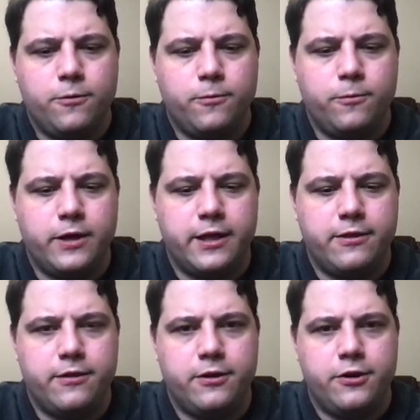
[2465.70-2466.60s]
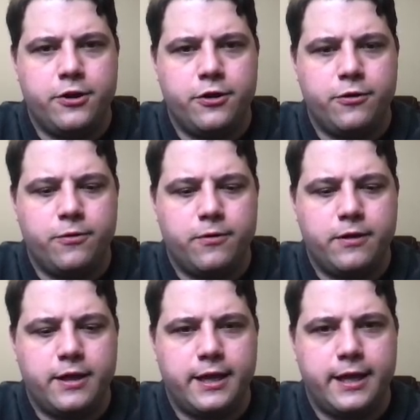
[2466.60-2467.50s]
with no
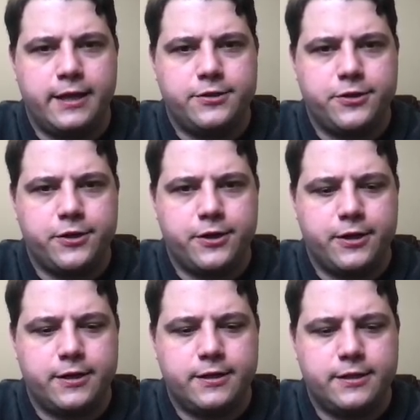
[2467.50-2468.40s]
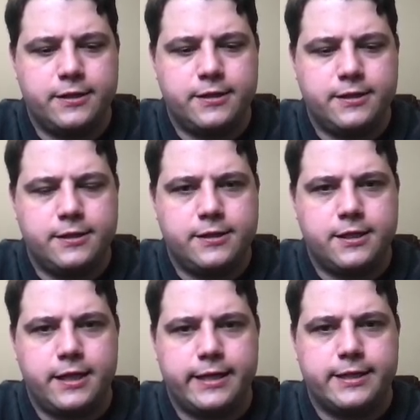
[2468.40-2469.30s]
answer
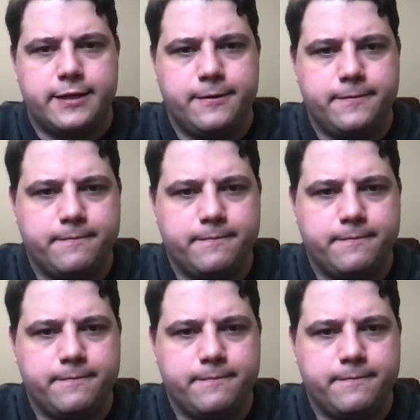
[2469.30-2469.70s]
selected.